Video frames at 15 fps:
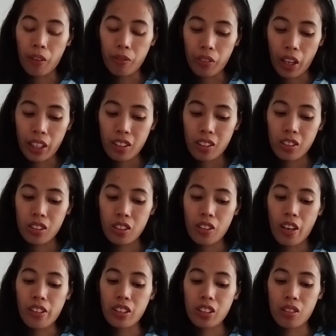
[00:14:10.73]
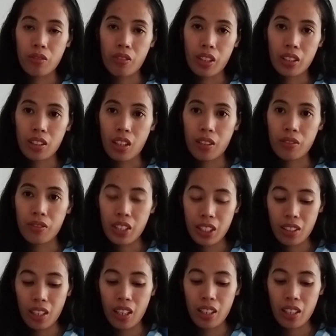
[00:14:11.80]
flight itineraries, and
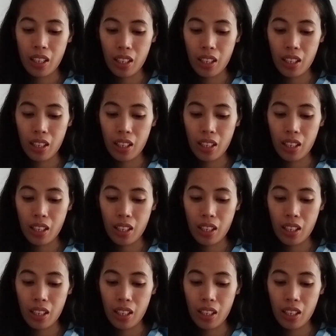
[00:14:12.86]
visa